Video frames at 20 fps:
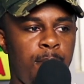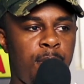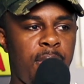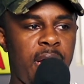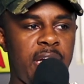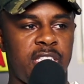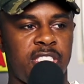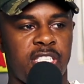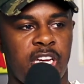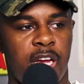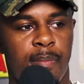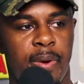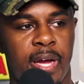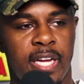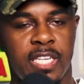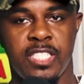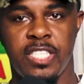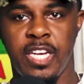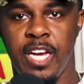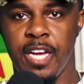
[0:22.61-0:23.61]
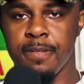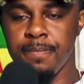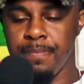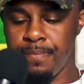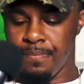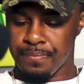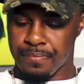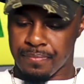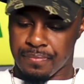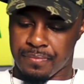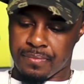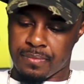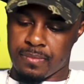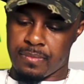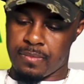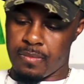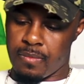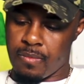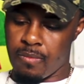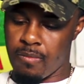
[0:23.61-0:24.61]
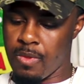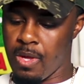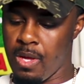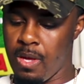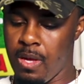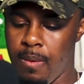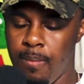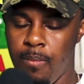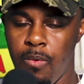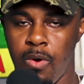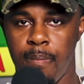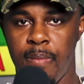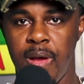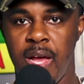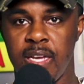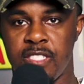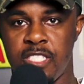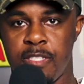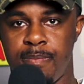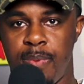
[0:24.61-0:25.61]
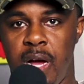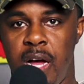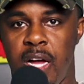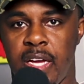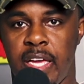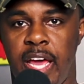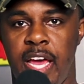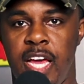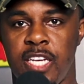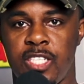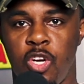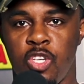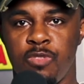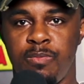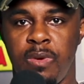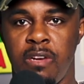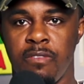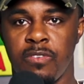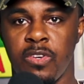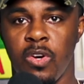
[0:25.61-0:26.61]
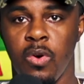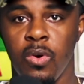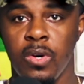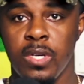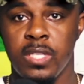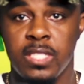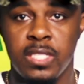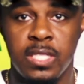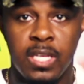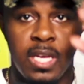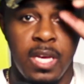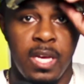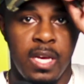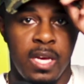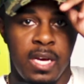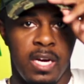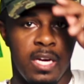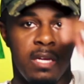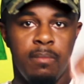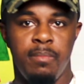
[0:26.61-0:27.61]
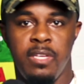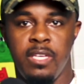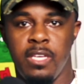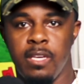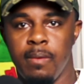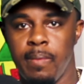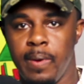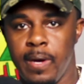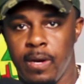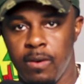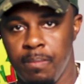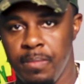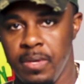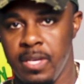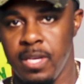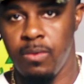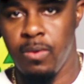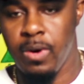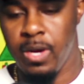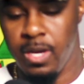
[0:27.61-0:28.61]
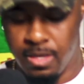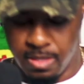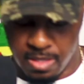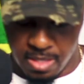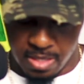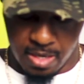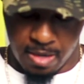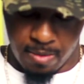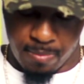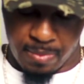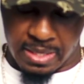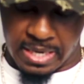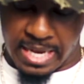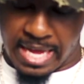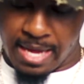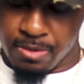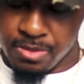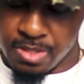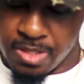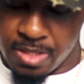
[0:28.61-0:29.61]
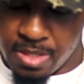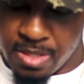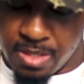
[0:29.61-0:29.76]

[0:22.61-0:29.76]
Mic check, Mic check. Morning Masters podcast. Y'all's main, of course. Uh, let me get right. Let me get right. I can't be loud.